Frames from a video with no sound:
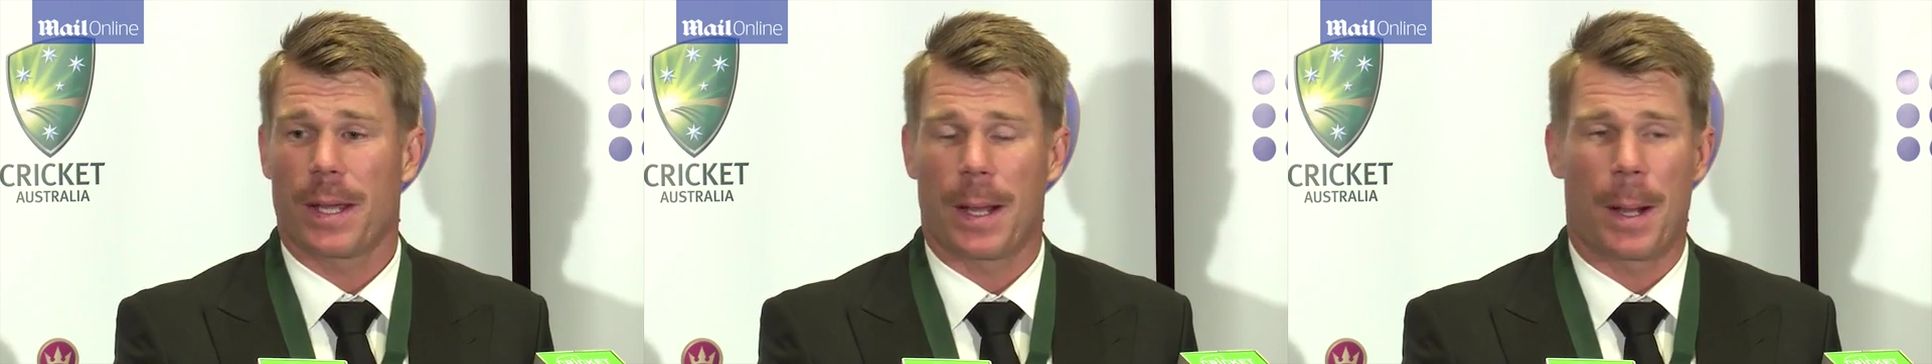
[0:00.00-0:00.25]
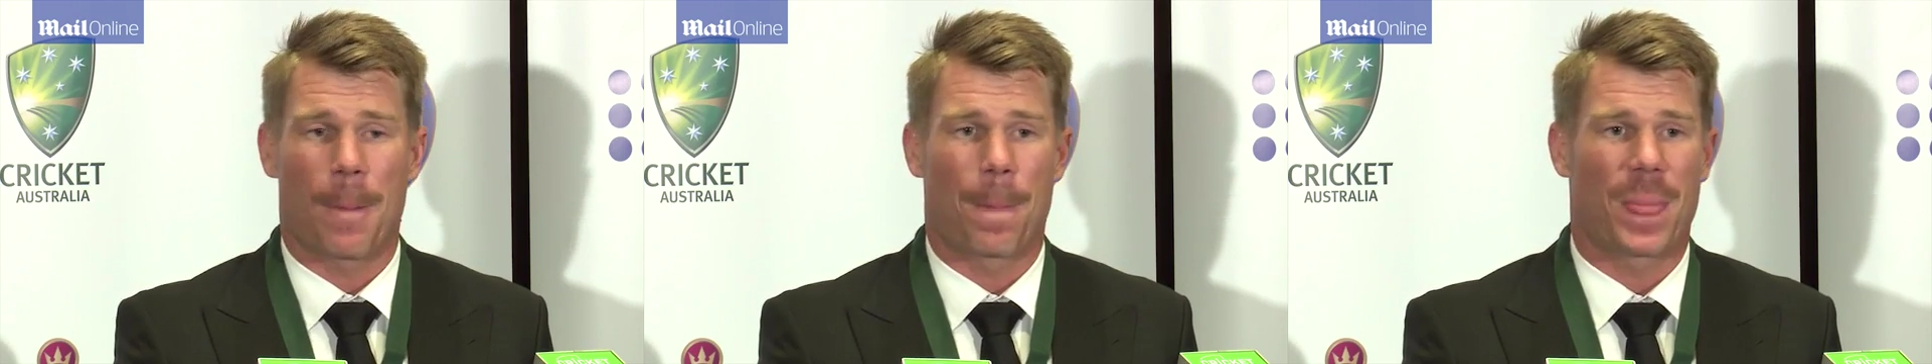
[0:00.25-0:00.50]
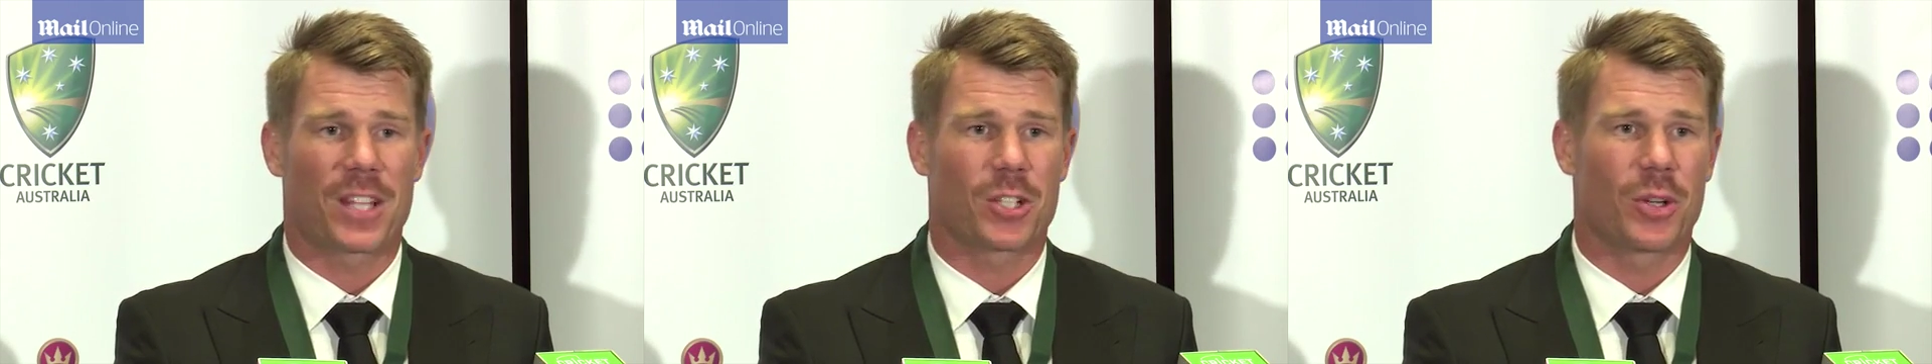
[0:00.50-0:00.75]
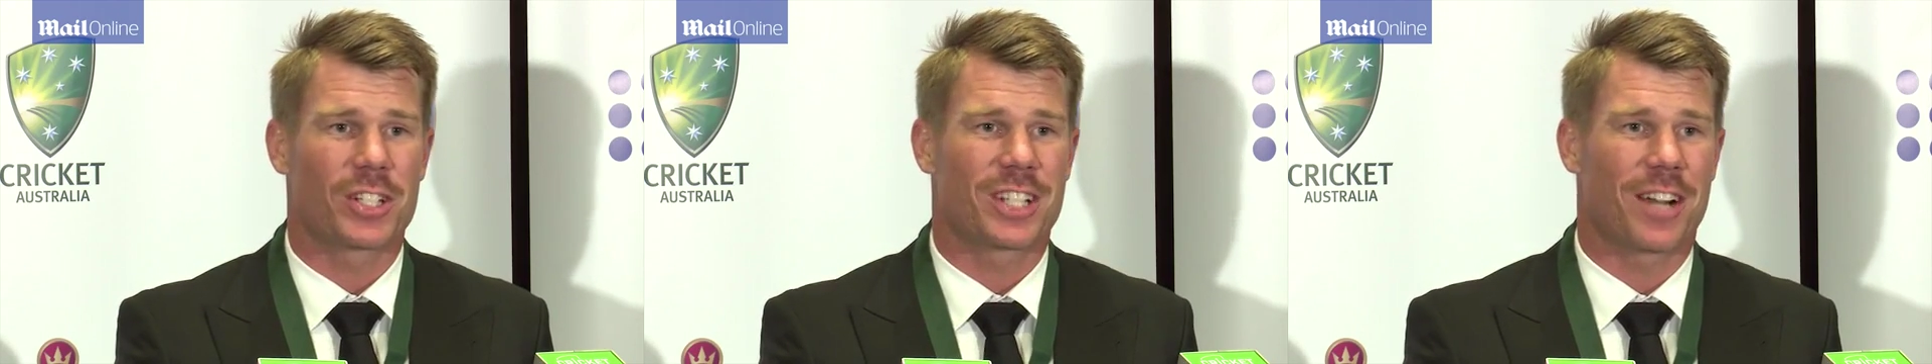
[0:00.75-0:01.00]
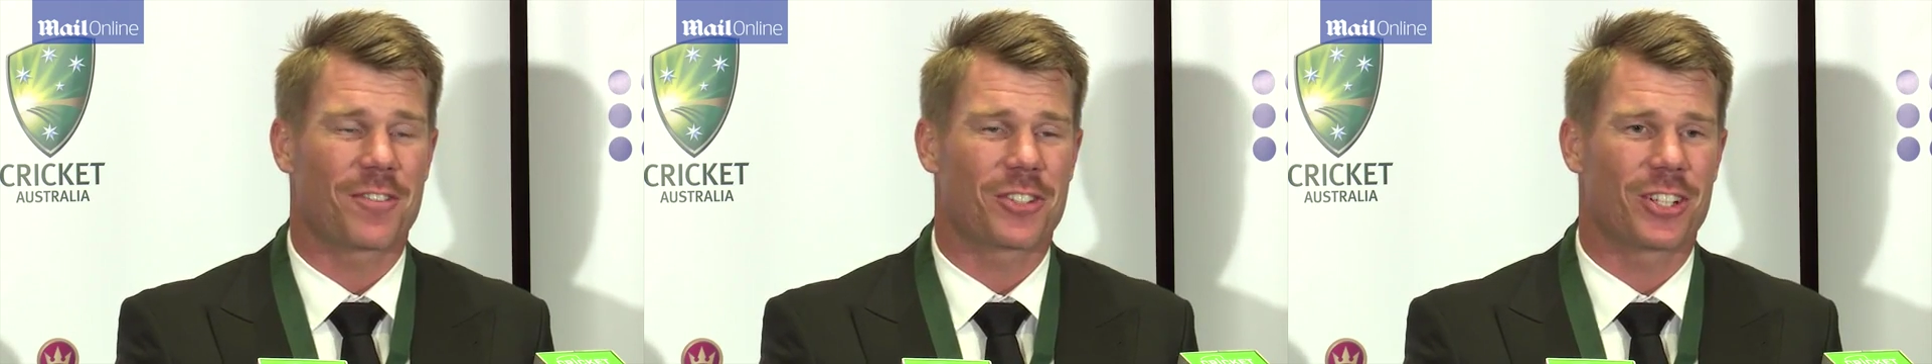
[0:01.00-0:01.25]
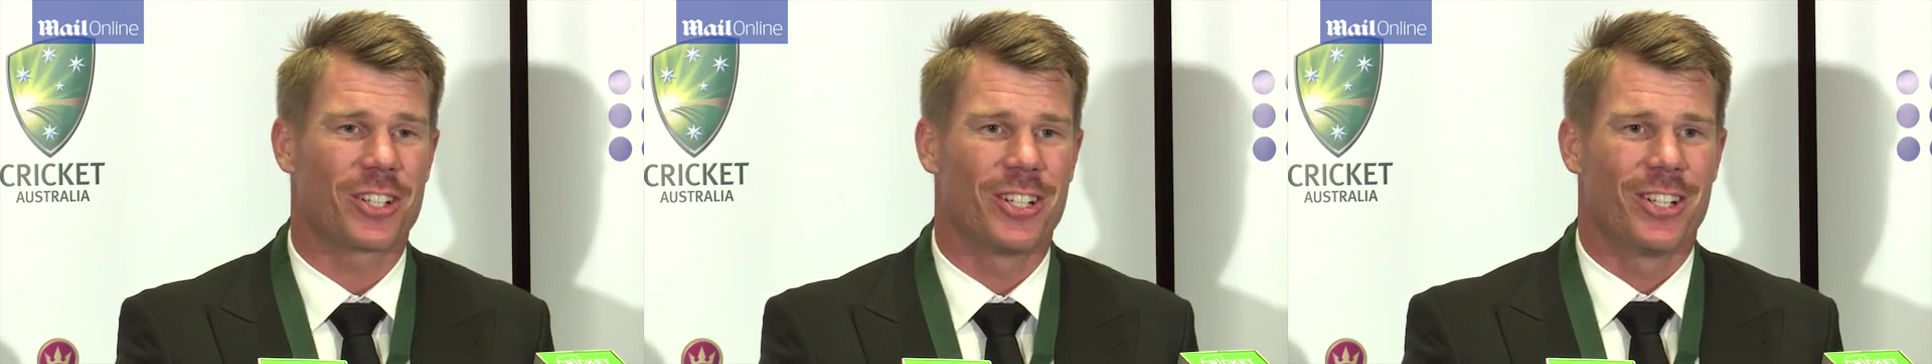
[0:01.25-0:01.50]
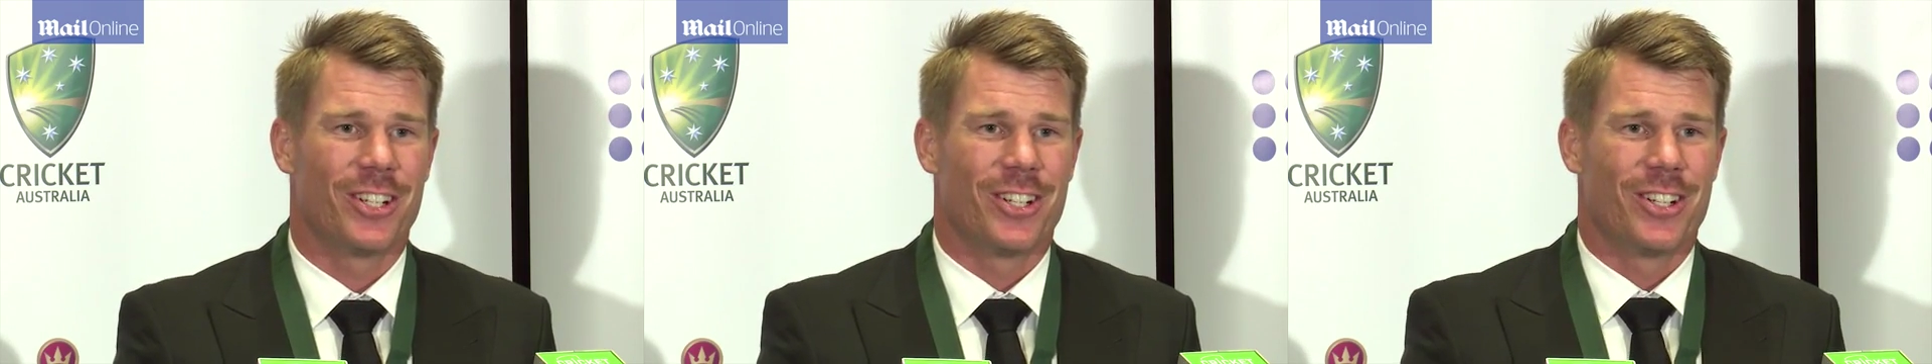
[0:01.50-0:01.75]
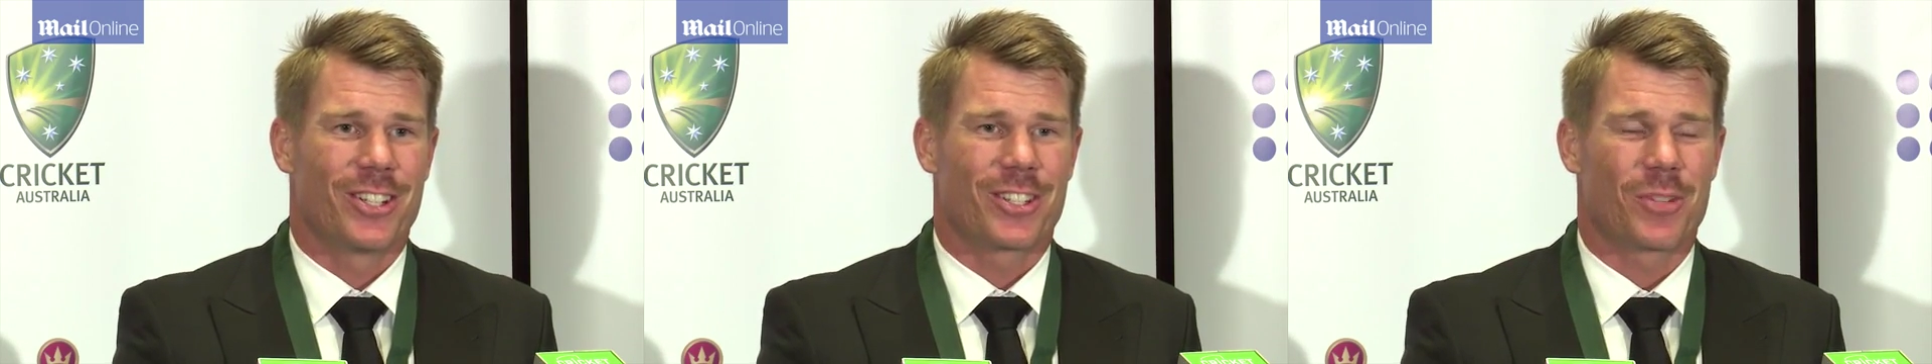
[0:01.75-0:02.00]
Um, it's always tough to
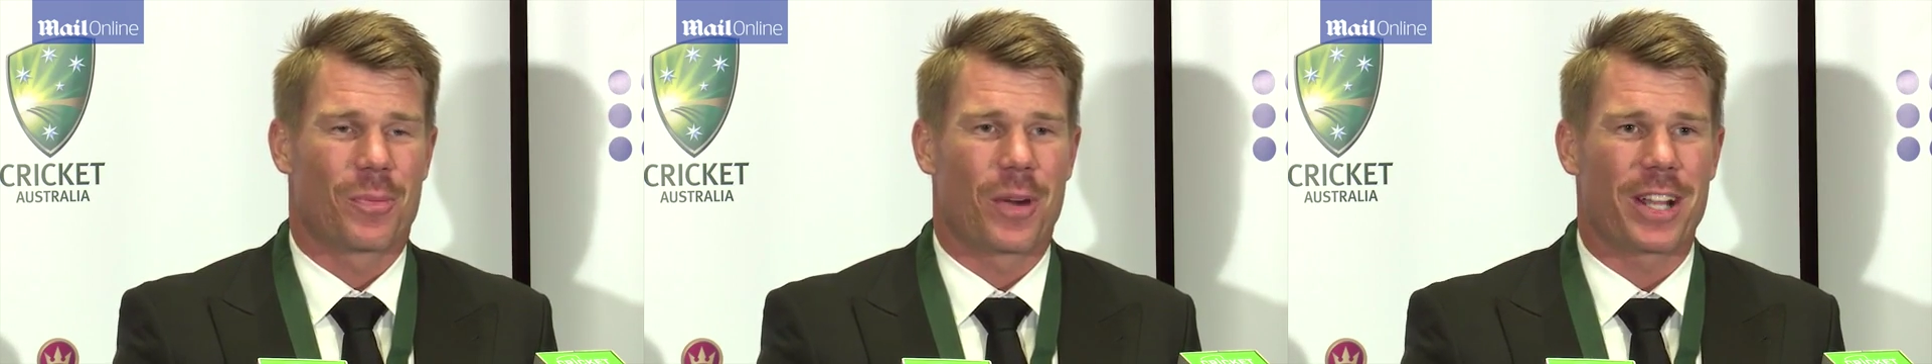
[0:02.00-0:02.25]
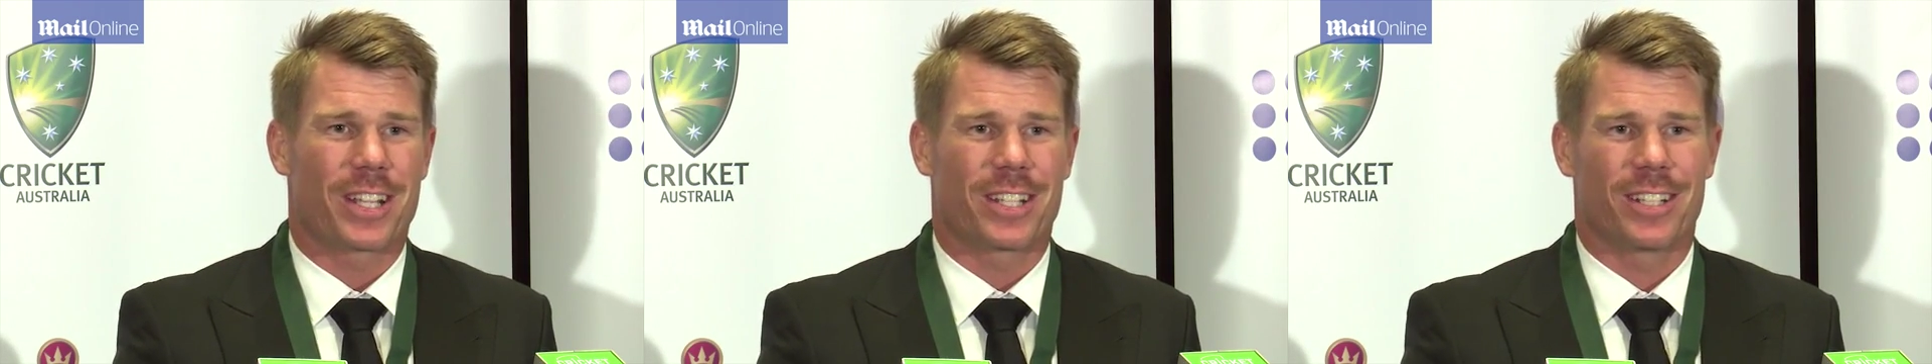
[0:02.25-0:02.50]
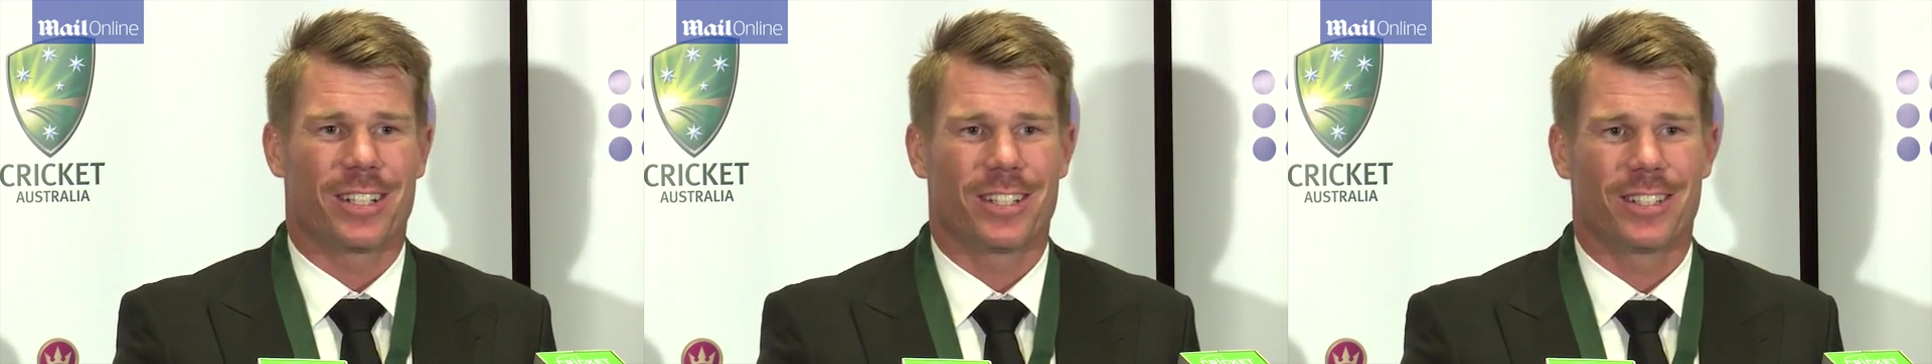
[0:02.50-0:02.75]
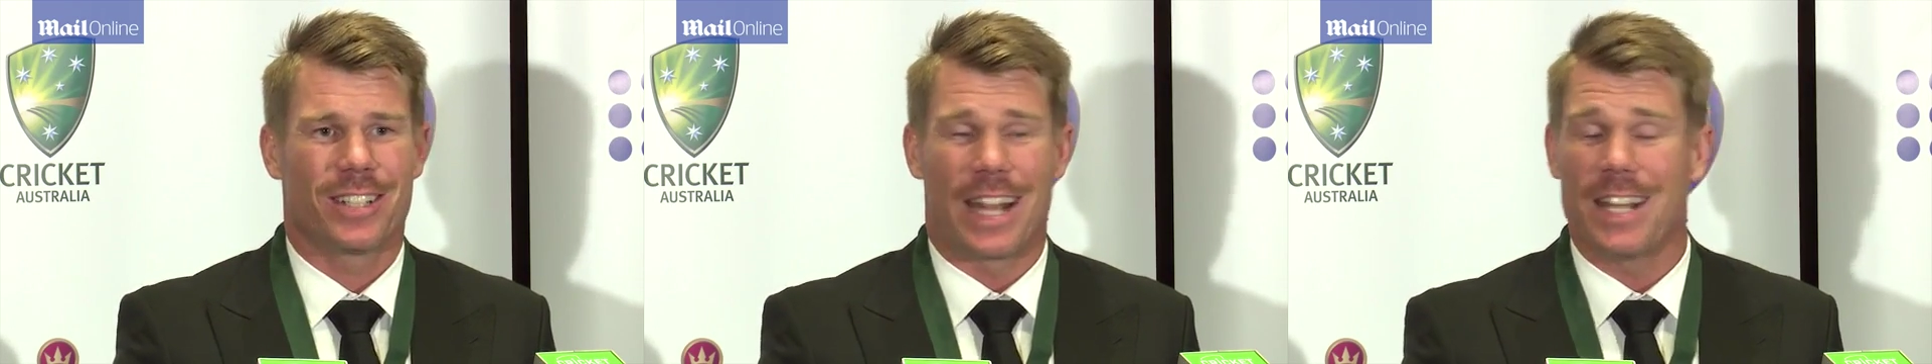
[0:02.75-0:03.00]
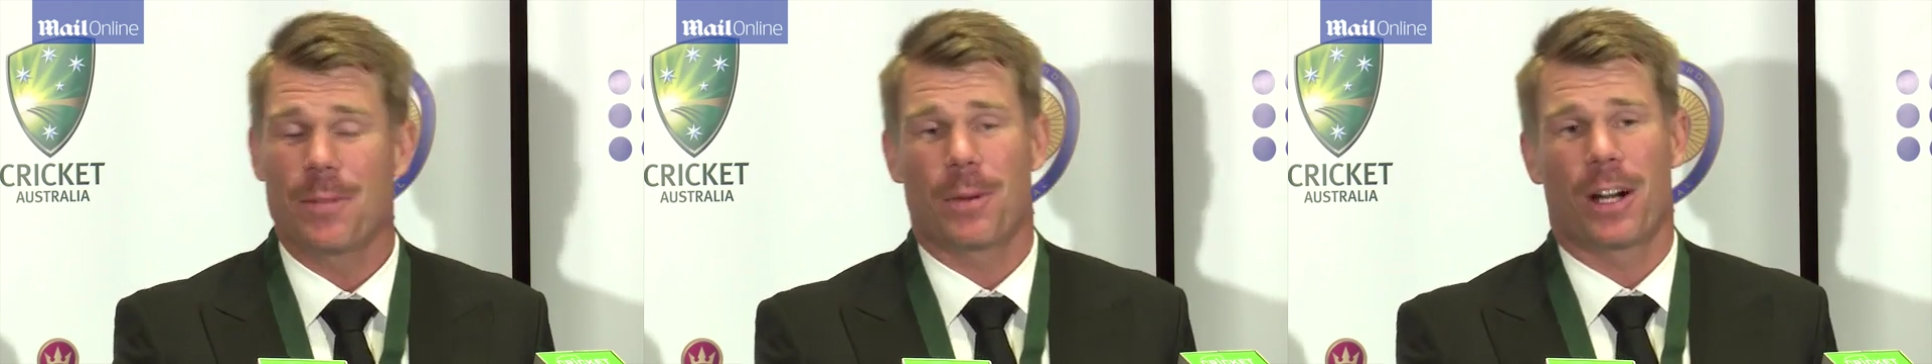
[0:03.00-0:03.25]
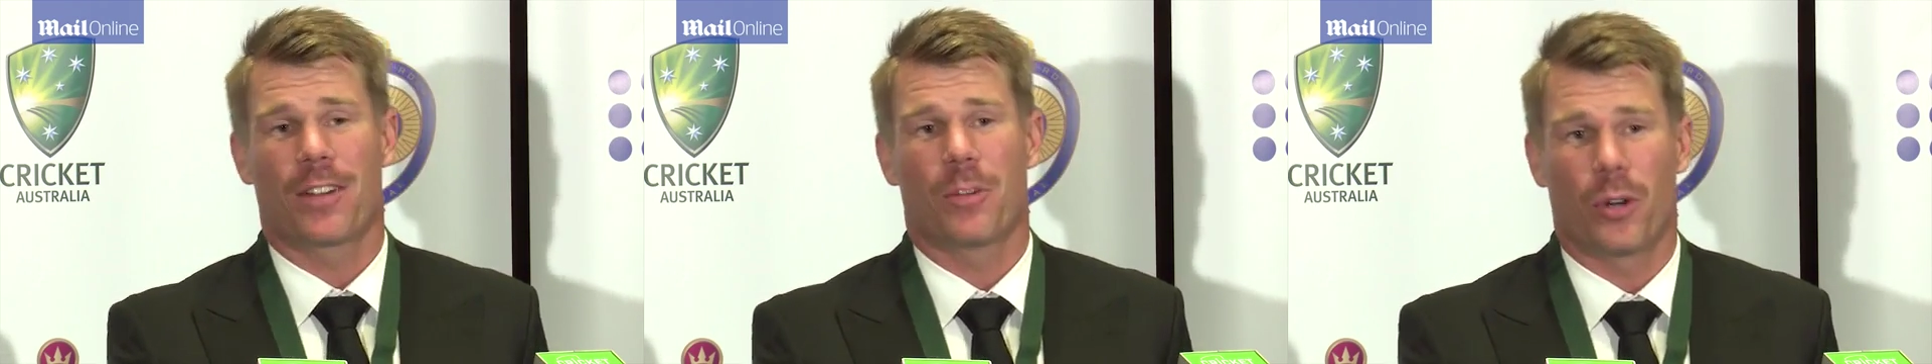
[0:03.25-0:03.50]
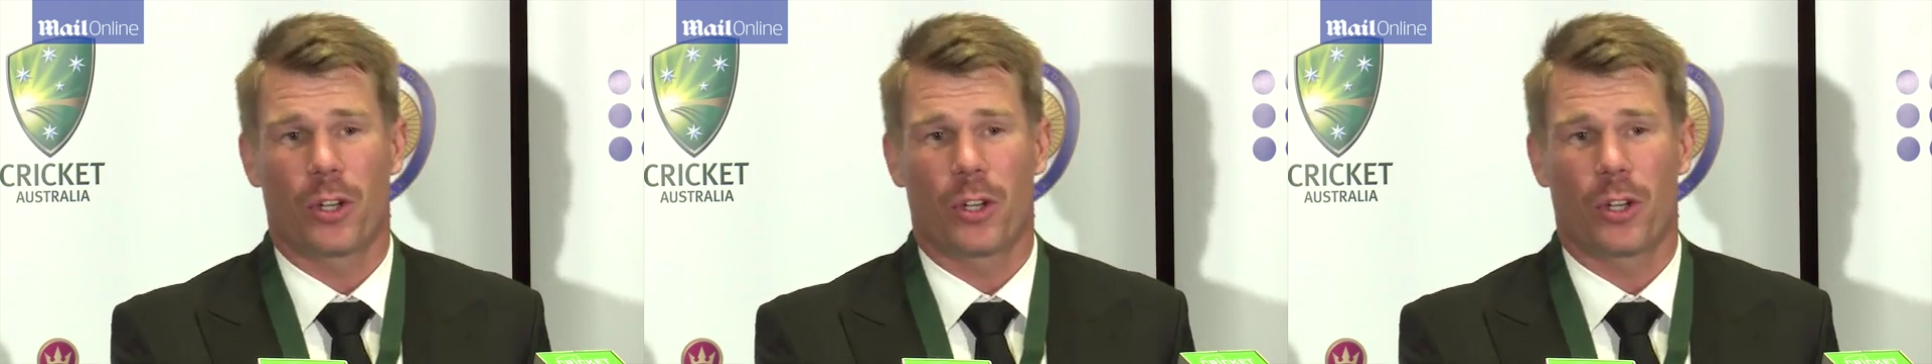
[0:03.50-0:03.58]
to break a, any part of your